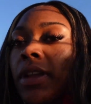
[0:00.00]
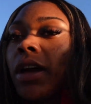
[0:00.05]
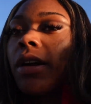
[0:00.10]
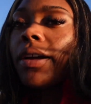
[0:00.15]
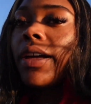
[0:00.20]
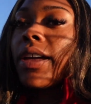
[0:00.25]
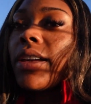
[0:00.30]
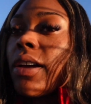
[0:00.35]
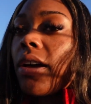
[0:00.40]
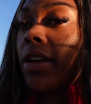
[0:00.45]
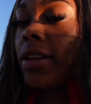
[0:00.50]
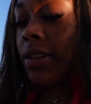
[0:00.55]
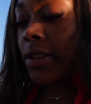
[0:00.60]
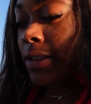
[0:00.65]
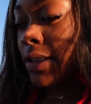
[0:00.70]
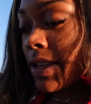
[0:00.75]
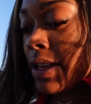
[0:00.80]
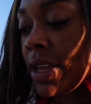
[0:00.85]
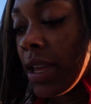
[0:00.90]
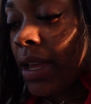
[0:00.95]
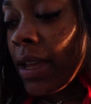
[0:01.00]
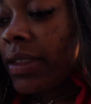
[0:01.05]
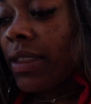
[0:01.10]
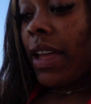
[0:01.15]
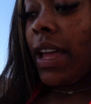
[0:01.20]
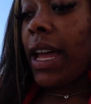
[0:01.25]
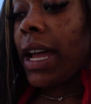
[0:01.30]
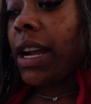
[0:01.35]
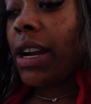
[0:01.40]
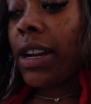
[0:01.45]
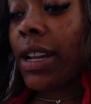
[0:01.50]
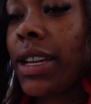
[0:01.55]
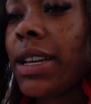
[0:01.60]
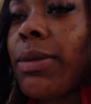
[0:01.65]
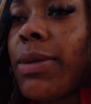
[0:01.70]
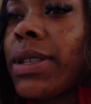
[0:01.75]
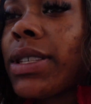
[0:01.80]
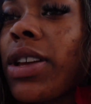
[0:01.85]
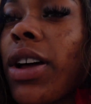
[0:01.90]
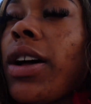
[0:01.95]
Okay, y'all. That area
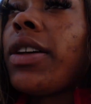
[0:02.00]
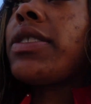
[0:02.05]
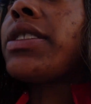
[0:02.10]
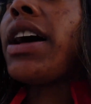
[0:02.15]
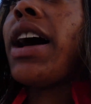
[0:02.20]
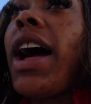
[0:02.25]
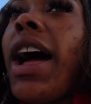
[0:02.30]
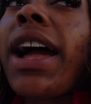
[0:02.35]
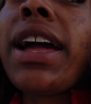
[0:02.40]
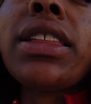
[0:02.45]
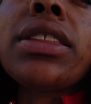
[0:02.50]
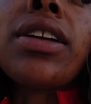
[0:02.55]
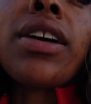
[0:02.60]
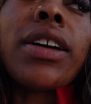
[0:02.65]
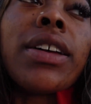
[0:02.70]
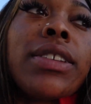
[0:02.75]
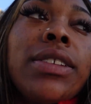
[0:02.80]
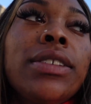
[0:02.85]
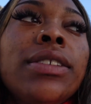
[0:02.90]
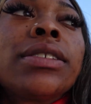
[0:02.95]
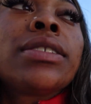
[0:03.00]
was called the High Lawn.